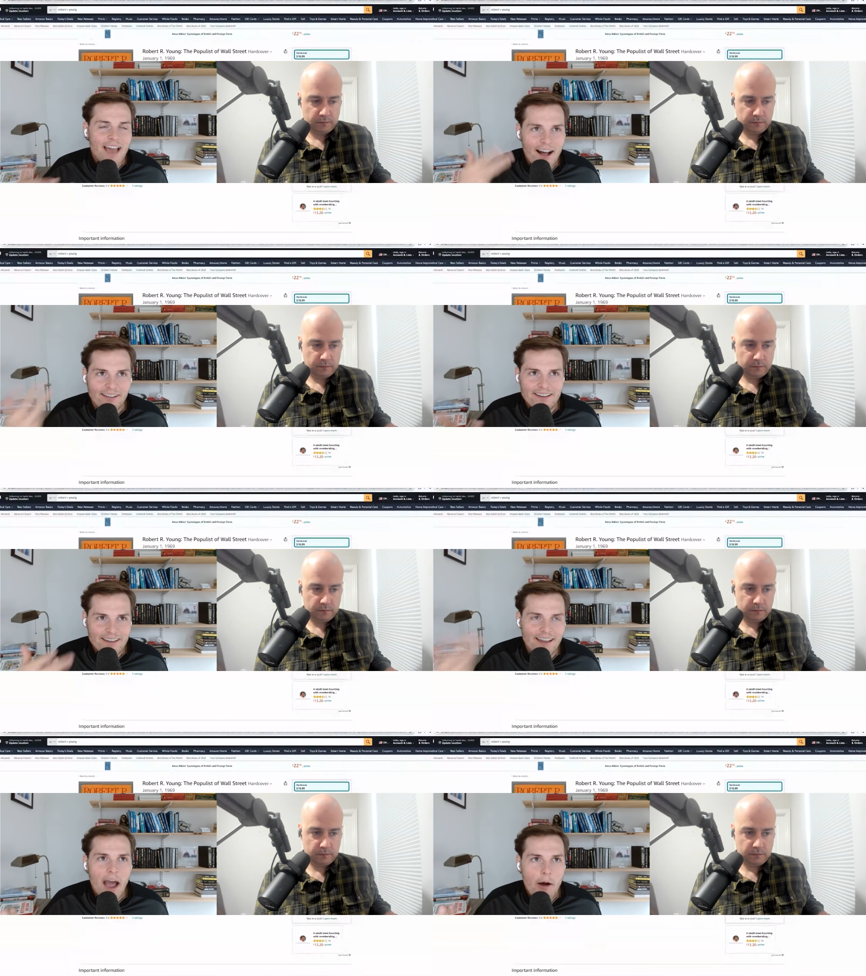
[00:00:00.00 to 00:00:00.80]

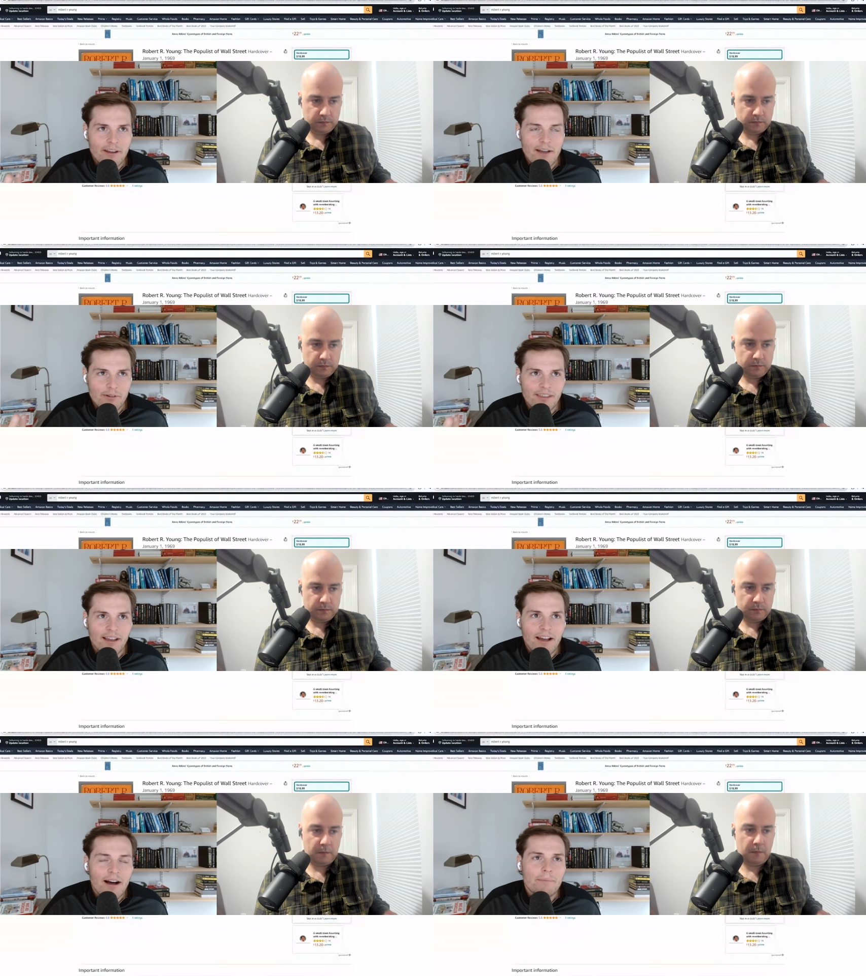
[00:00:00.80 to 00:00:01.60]
Speaker 1: tallying and counting
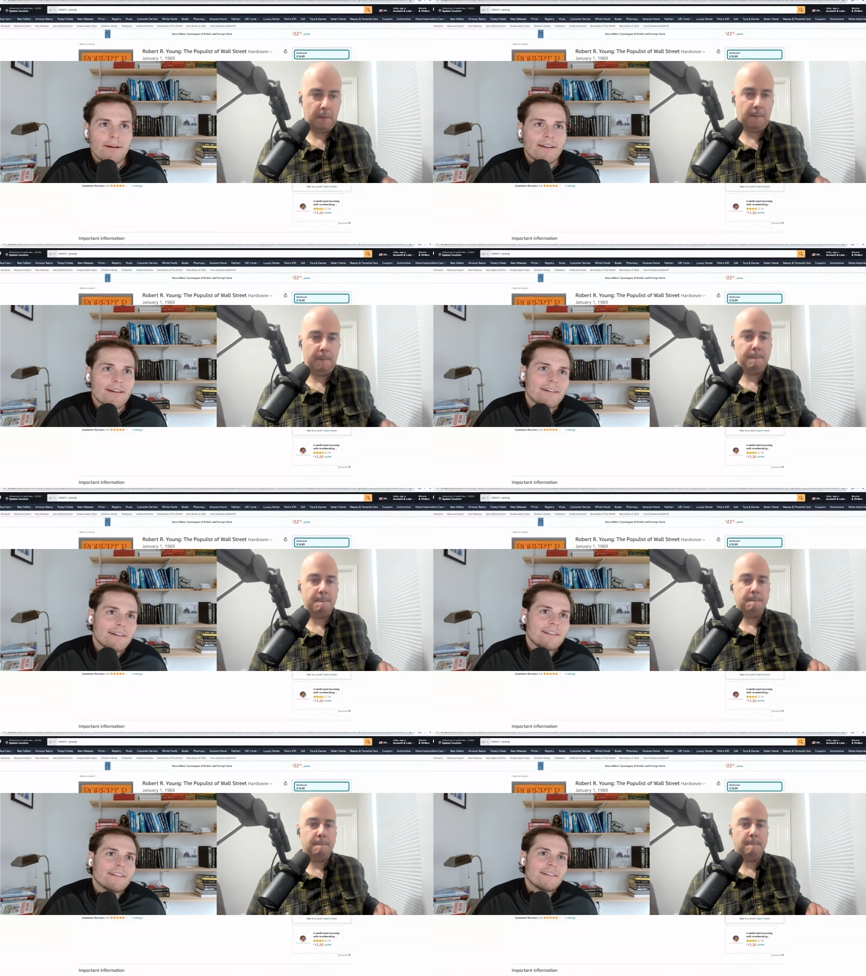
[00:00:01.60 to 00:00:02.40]
everything up.
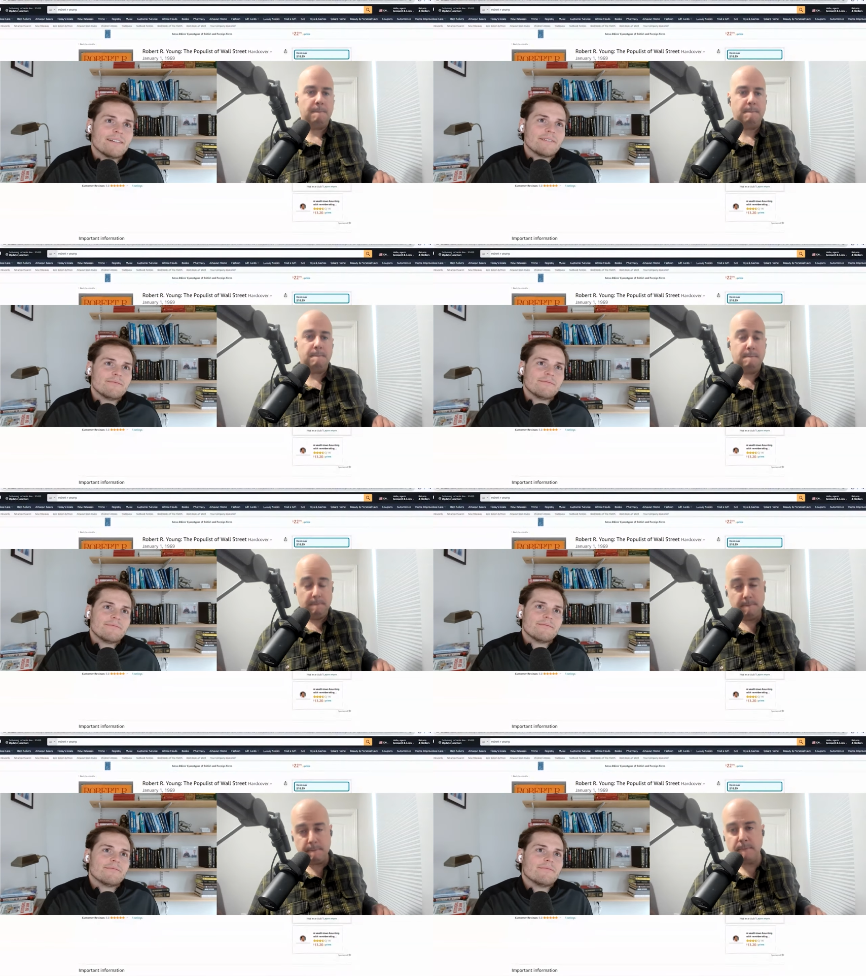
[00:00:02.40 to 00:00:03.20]

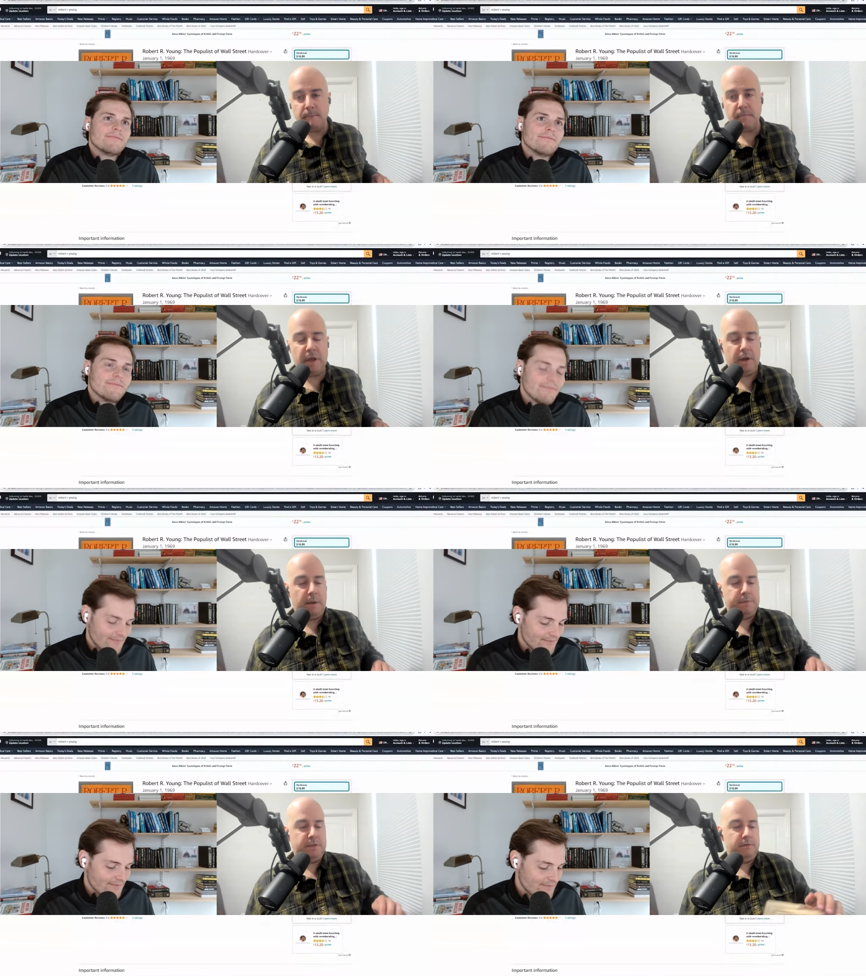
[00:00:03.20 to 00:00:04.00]
Speaker 2: Hmm.
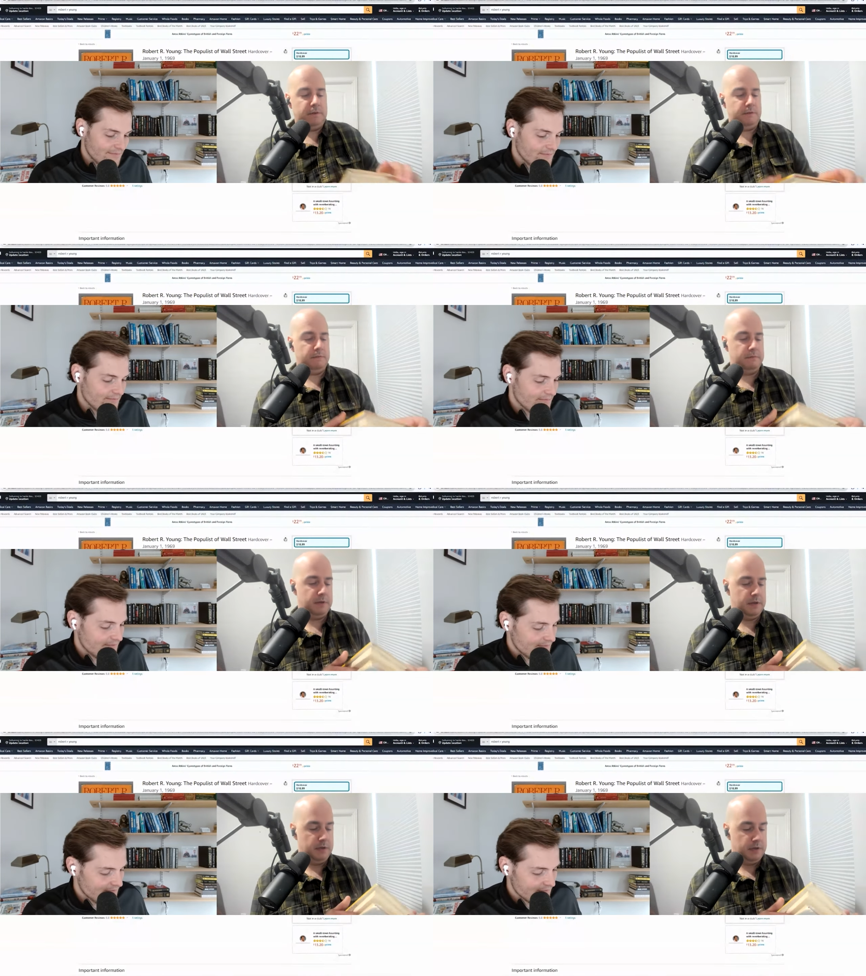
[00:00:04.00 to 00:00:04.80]
Yeah. Absolutely.
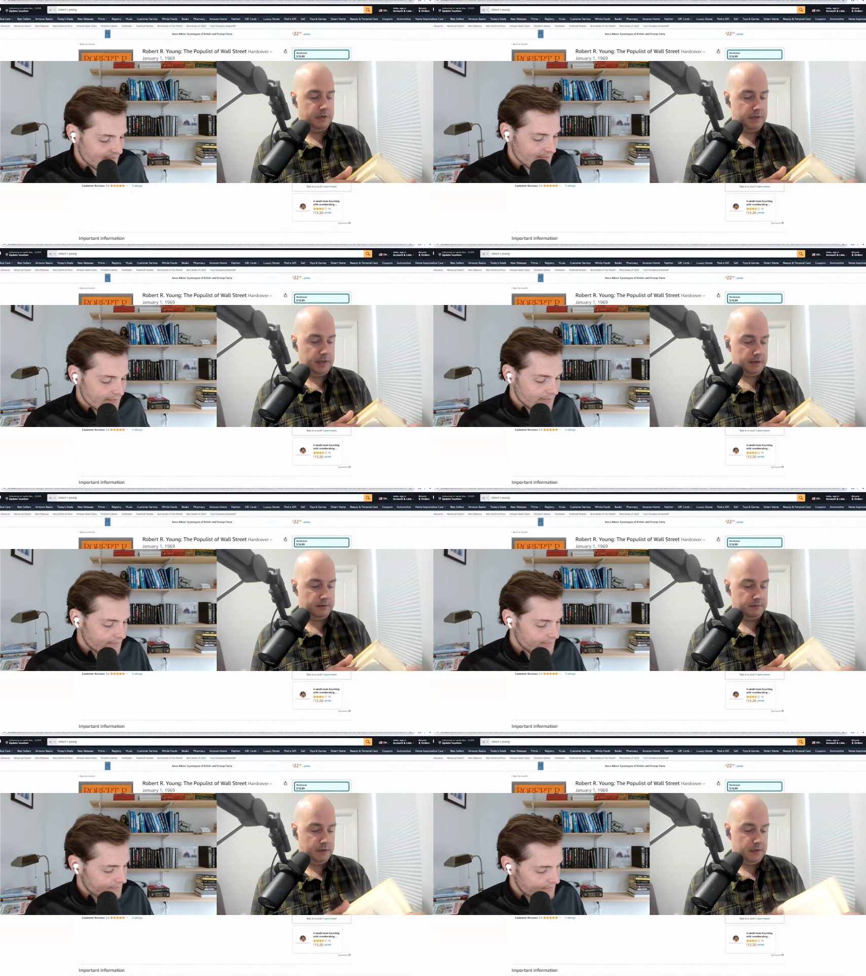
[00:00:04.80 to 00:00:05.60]

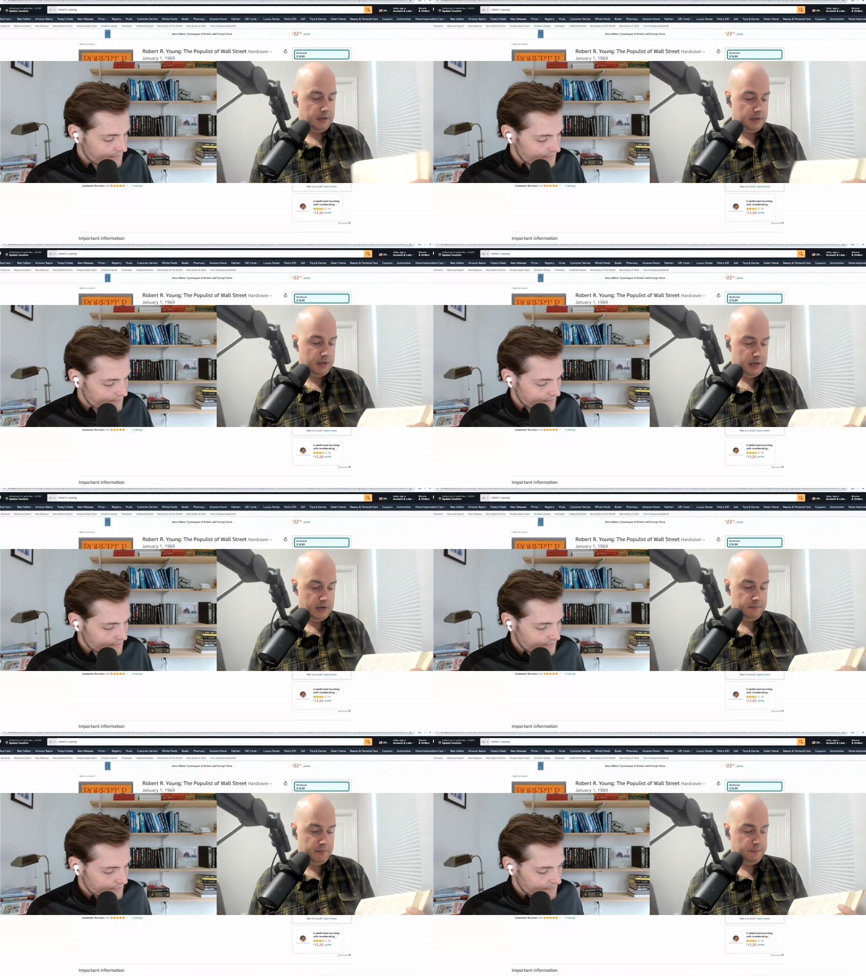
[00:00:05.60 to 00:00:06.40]
Yeah.
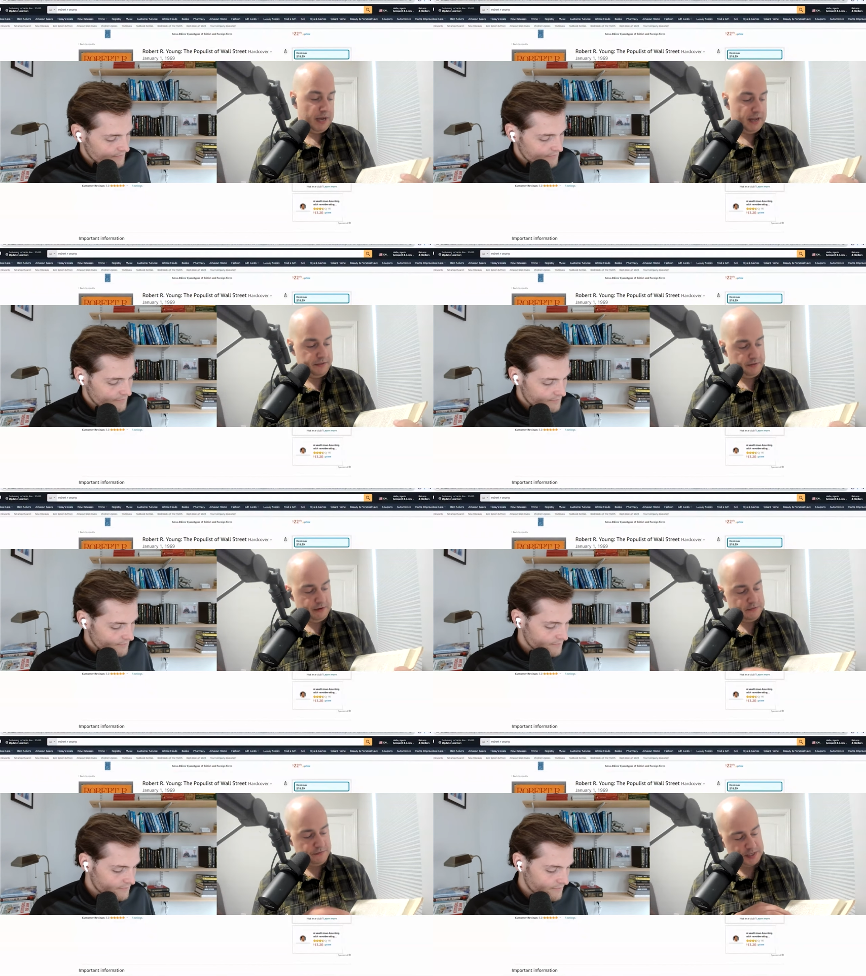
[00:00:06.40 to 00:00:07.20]
Um, but
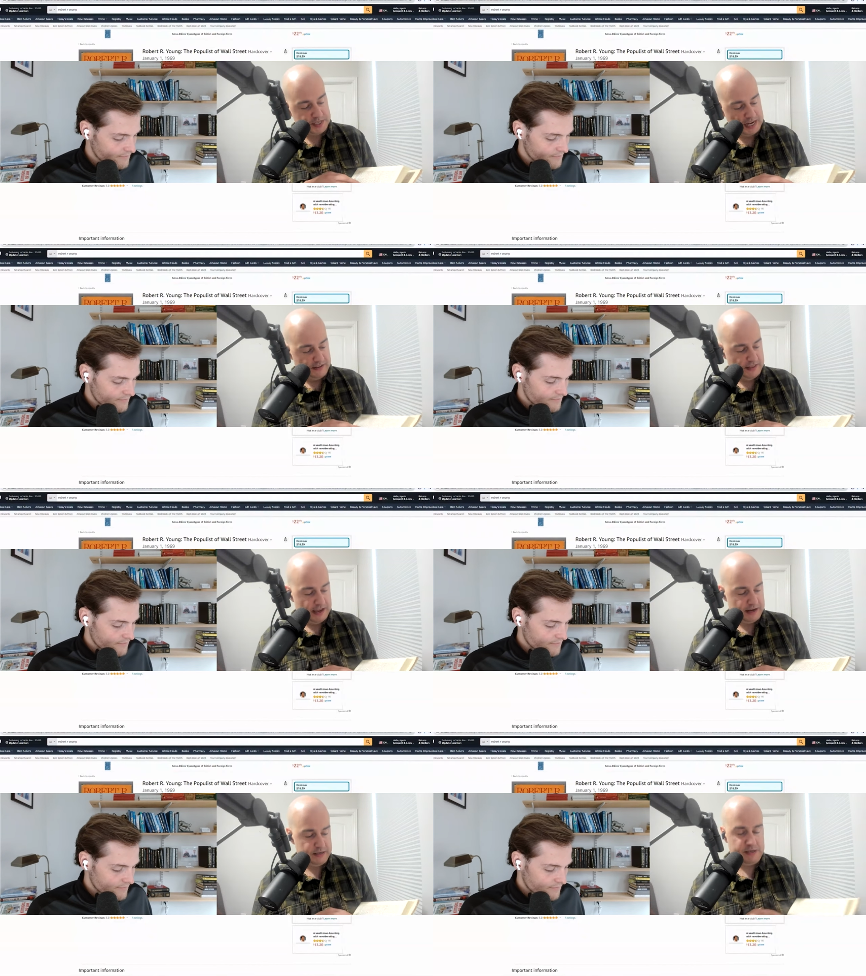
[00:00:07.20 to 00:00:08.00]
the reason for
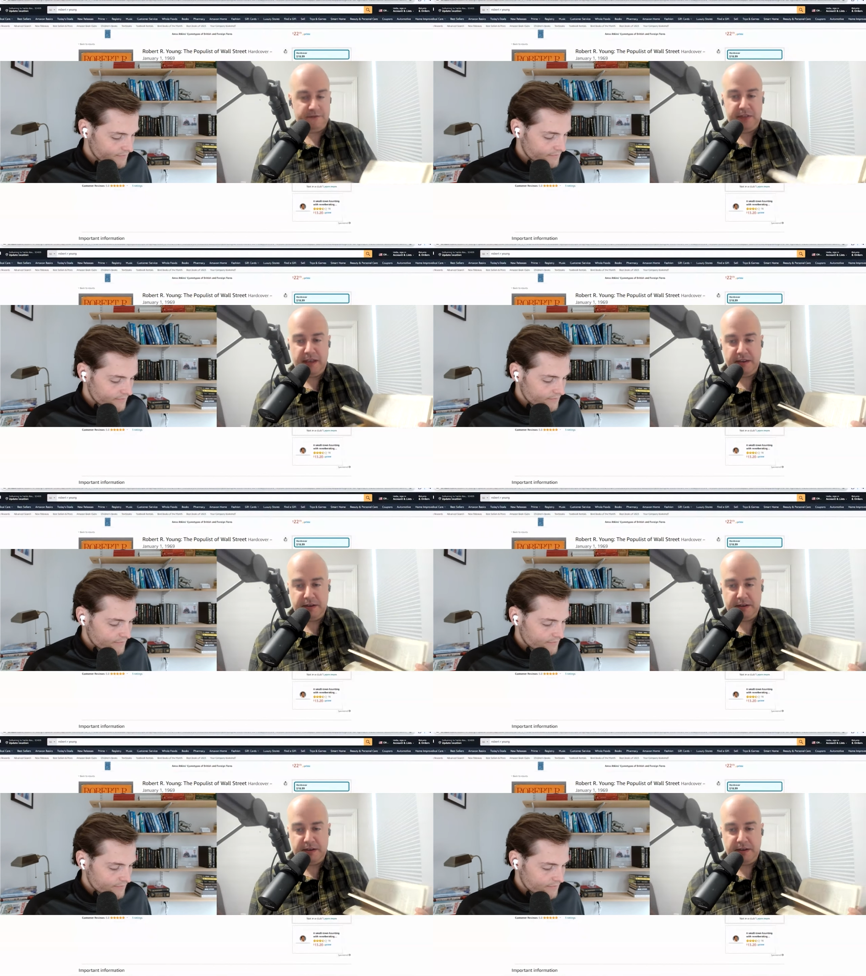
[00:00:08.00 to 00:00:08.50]
saying that is if they